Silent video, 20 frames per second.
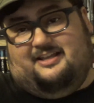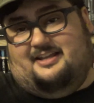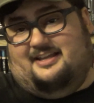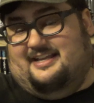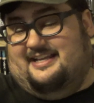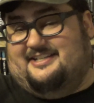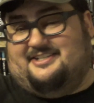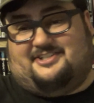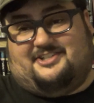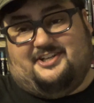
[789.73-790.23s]

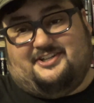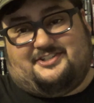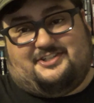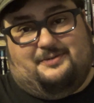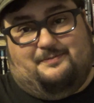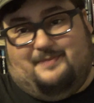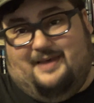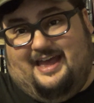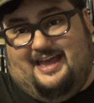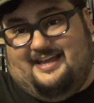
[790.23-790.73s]
It's just
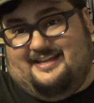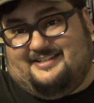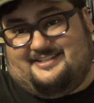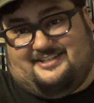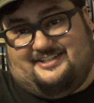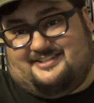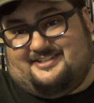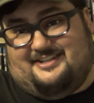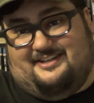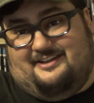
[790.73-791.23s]
a it's
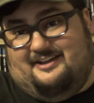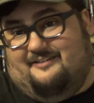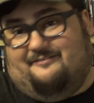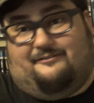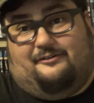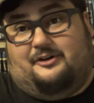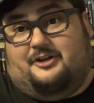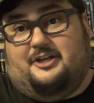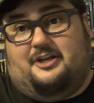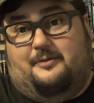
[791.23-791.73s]
just a, a
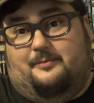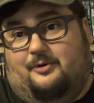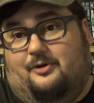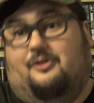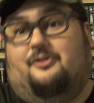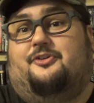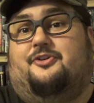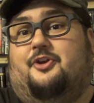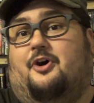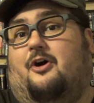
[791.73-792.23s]

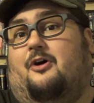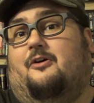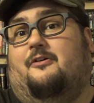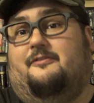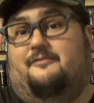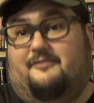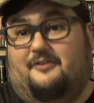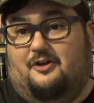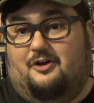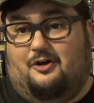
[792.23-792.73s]
forgettable dull
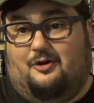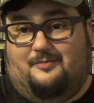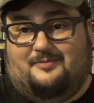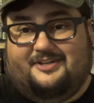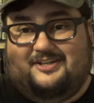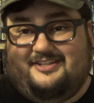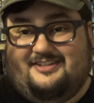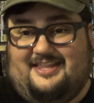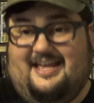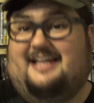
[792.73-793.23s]

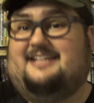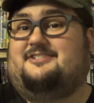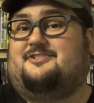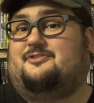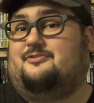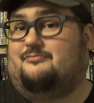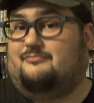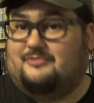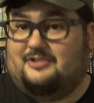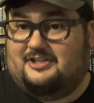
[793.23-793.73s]
film
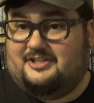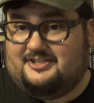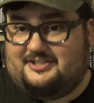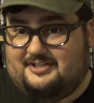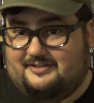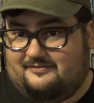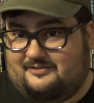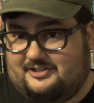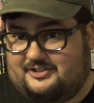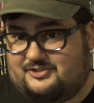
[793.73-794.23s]
that's
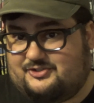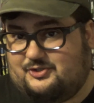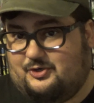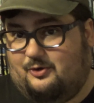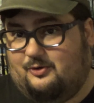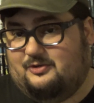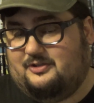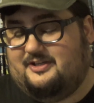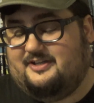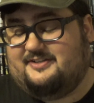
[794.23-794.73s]
relatively
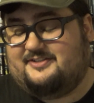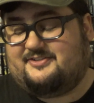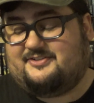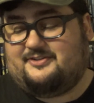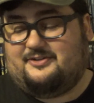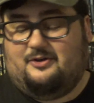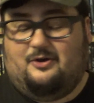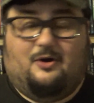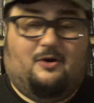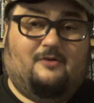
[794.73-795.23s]

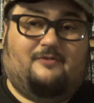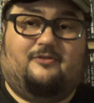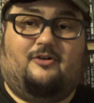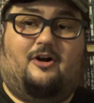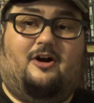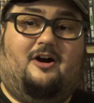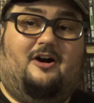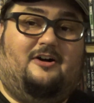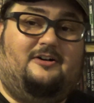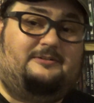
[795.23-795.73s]
soulless.
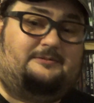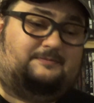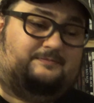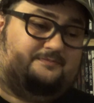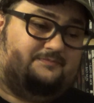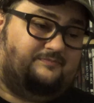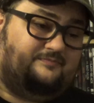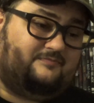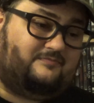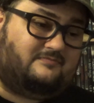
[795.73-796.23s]
Overall,
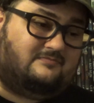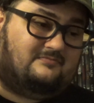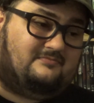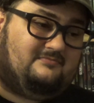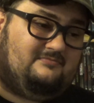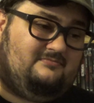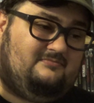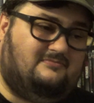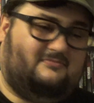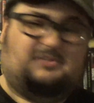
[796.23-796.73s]

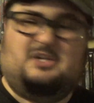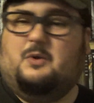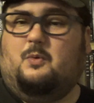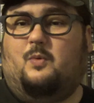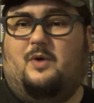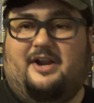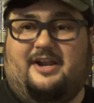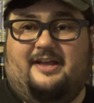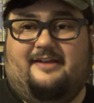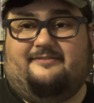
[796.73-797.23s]

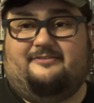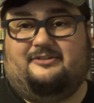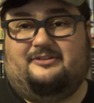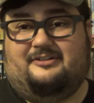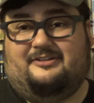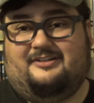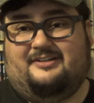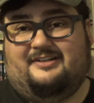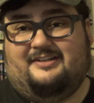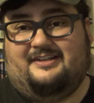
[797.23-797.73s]

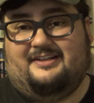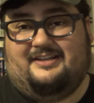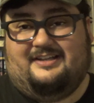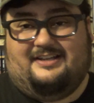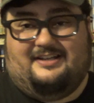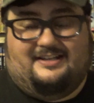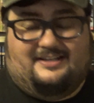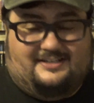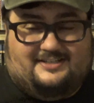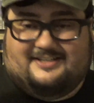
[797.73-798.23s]
whatever.
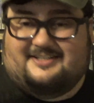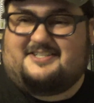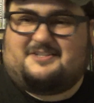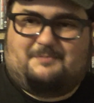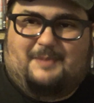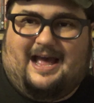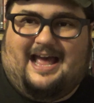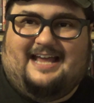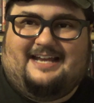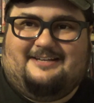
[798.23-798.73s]

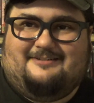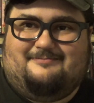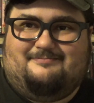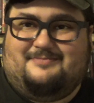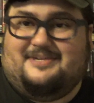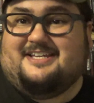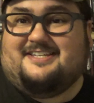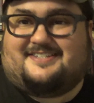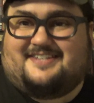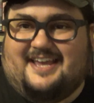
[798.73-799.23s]
Despite
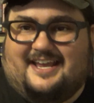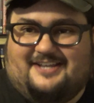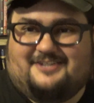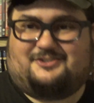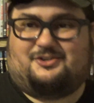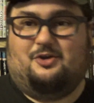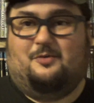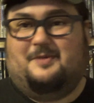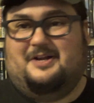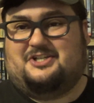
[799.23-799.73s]
me saying
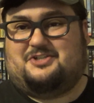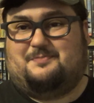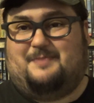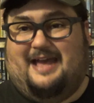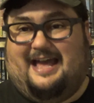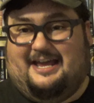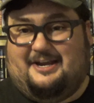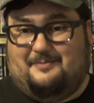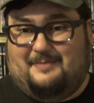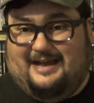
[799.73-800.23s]
so much
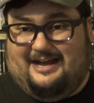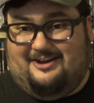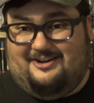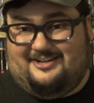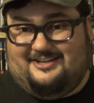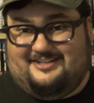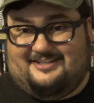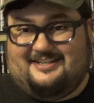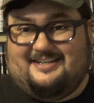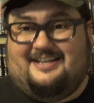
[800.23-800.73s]
bad
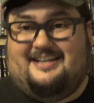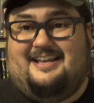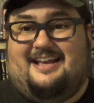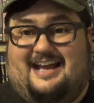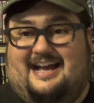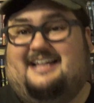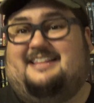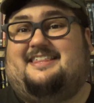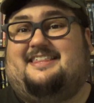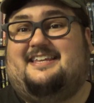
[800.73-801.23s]
about it,
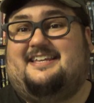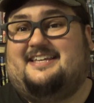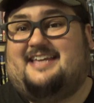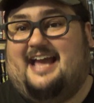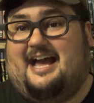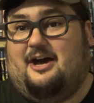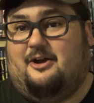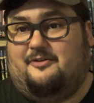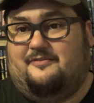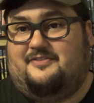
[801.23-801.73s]
I think
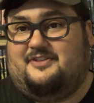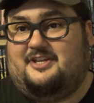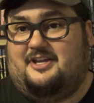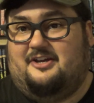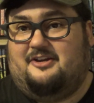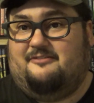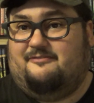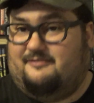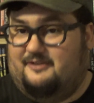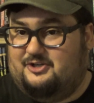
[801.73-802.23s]
out of the
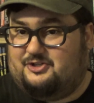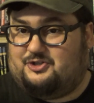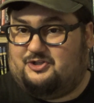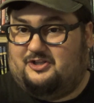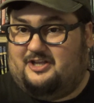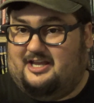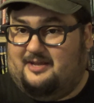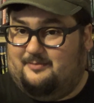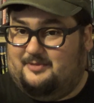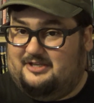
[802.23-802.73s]

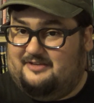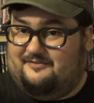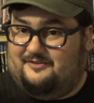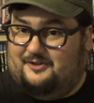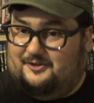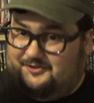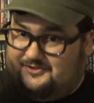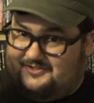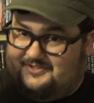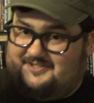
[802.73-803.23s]
unofficial
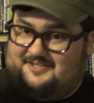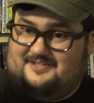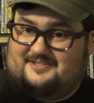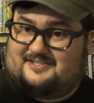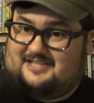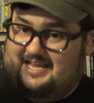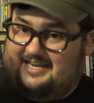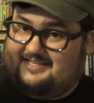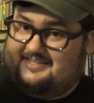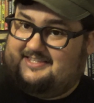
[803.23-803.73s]
Amityvilles, this
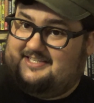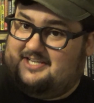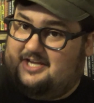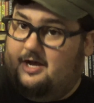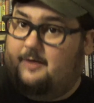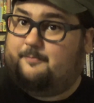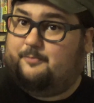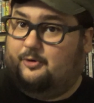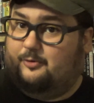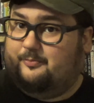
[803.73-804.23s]
is like the
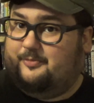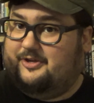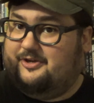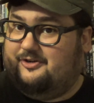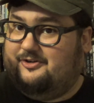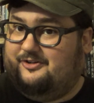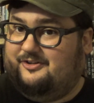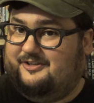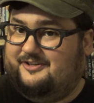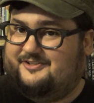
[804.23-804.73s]
upper
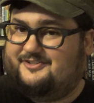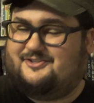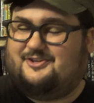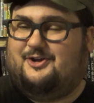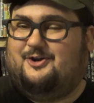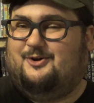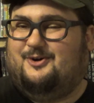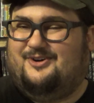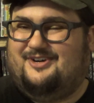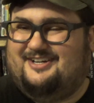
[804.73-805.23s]
middle.
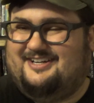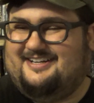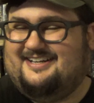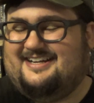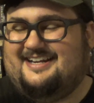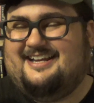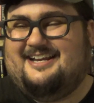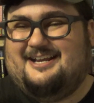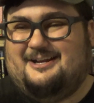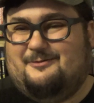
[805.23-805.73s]
So
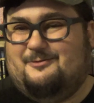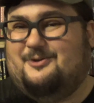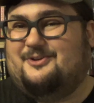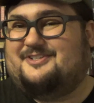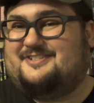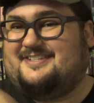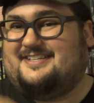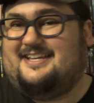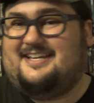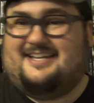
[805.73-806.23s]
We'll
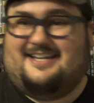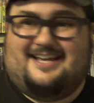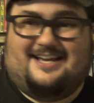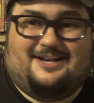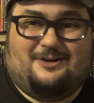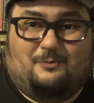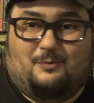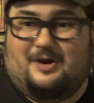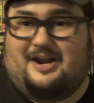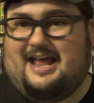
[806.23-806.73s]
see
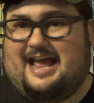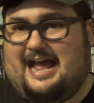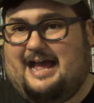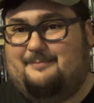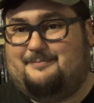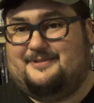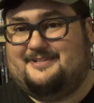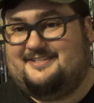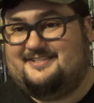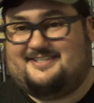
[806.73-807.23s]
what
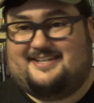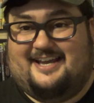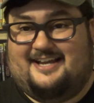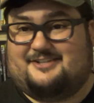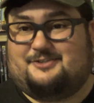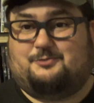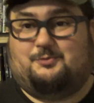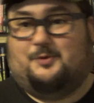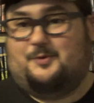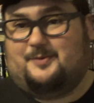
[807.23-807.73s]
happens
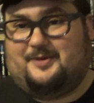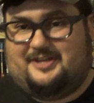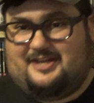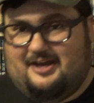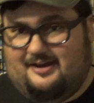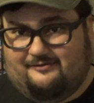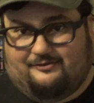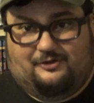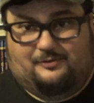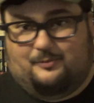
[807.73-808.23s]
next when we
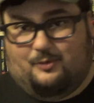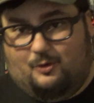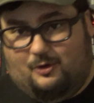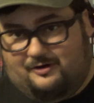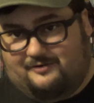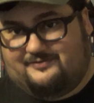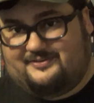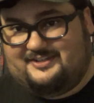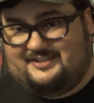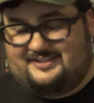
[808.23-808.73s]
cover
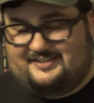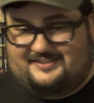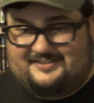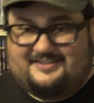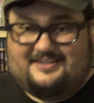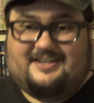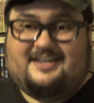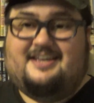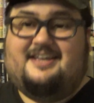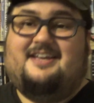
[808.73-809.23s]
more of
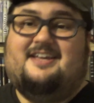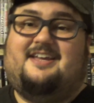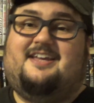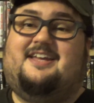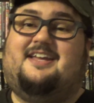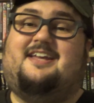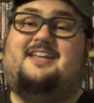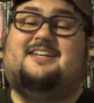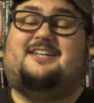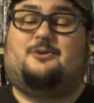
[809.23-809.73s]
these.
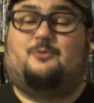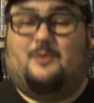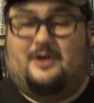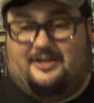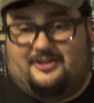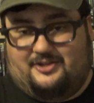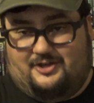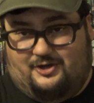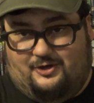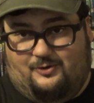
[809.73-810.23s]

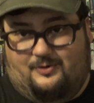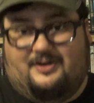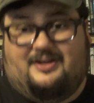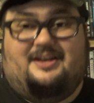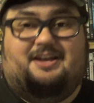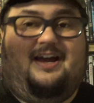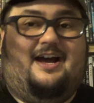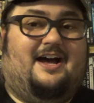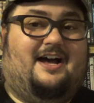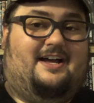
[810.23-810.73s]
Anyway, though,
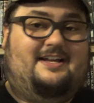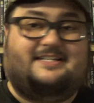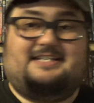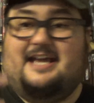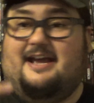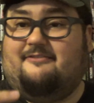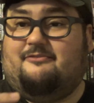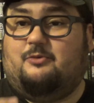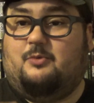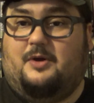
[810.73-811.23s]
uh,
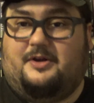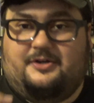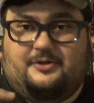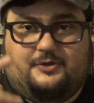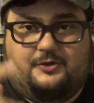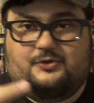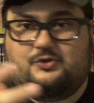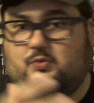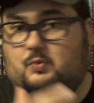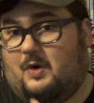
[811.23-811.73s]
to everyone
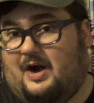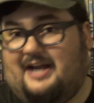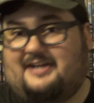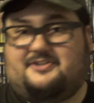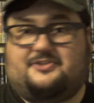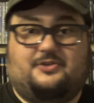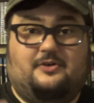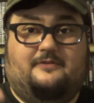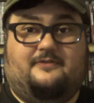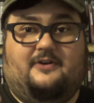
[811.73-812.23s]
who's
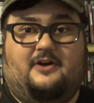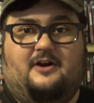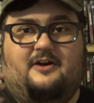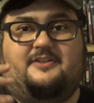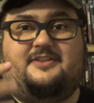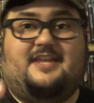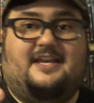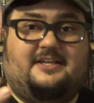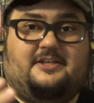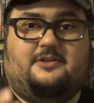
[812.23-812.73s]
watched so far,
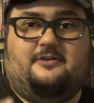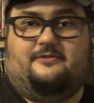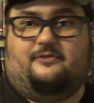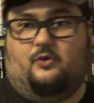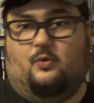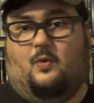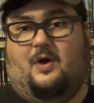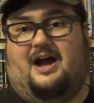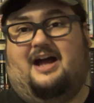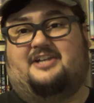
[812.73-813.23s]
thank you
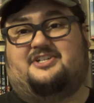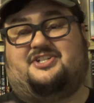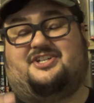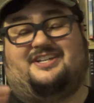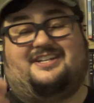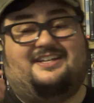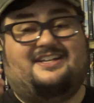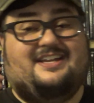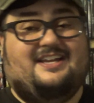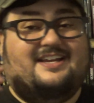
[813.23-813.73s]
for
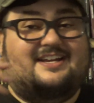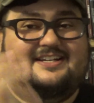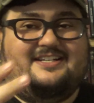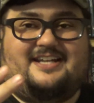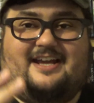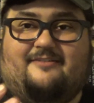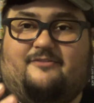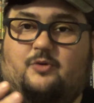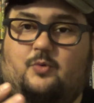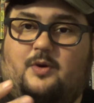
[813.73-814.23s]
watching.
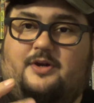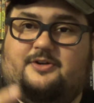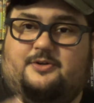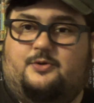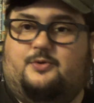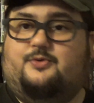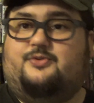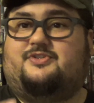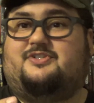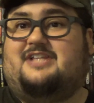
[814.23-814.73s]
To everyone
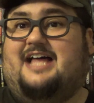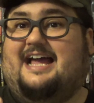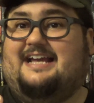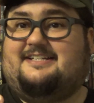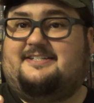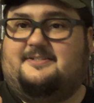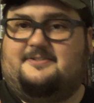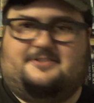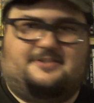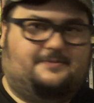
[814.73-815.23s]
who's
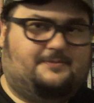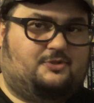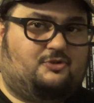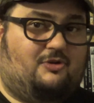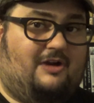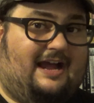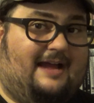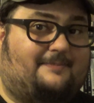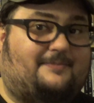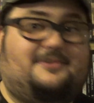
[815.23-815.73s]
liked and
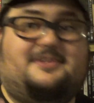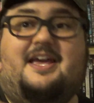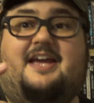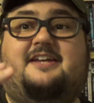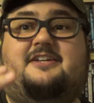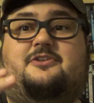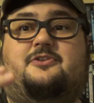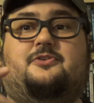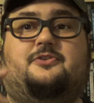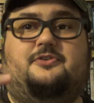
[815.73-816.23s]
subscribed,
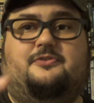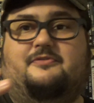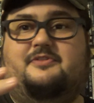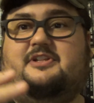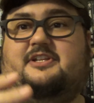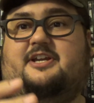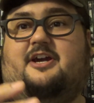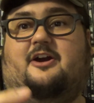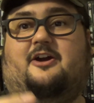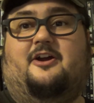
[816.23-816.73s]
thank you. You
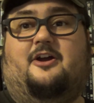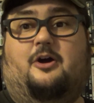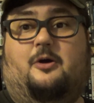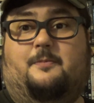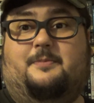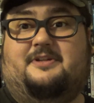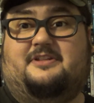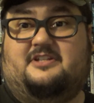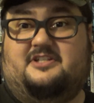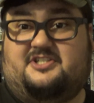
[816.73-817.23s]
really are
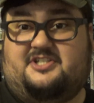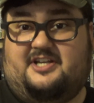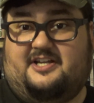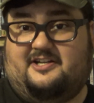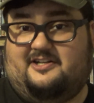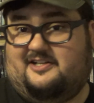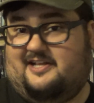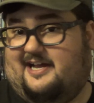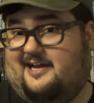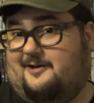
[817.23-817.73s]
helping the
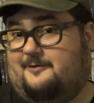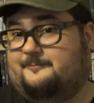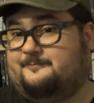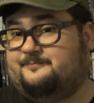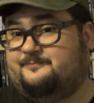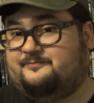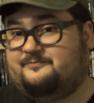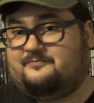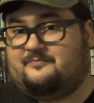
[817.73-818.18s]
channel out.